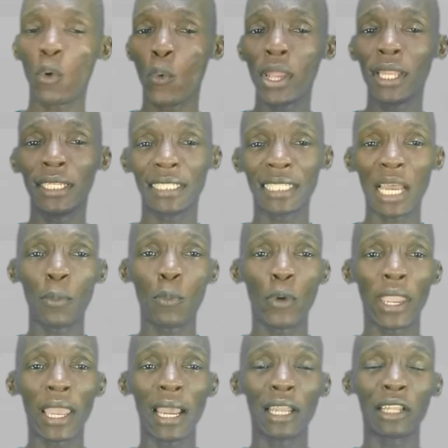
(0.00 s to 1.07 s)
a win
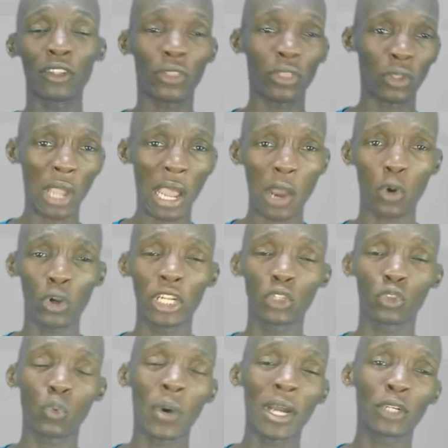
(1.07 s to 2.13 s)
somewhere
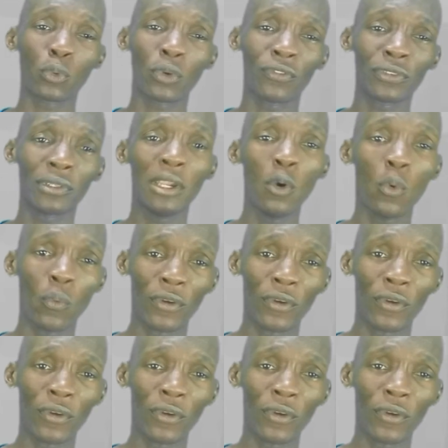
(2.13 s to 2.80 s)
according to what we've